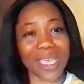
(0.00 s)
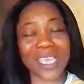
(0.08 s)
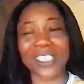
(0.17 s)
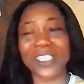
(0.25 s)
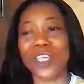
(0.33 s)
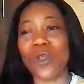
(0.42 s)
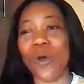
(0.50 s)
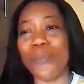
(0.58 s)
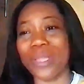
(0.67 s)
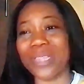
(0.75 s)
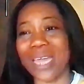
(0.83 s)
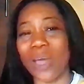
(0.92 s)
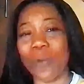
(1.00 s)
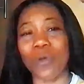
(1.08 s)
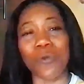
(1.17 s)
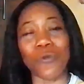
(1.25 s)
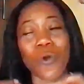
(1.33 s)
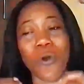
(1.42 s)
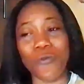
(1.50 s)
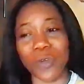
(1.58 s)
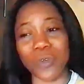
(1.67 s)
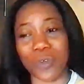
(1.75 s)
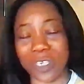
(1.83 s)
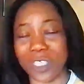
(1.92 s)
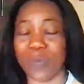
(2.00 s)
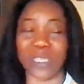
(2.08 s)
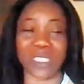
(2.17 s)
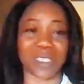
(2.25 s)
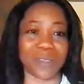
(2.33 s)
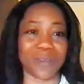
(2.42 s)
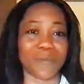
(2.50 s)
Is it not better that we go vote for this person?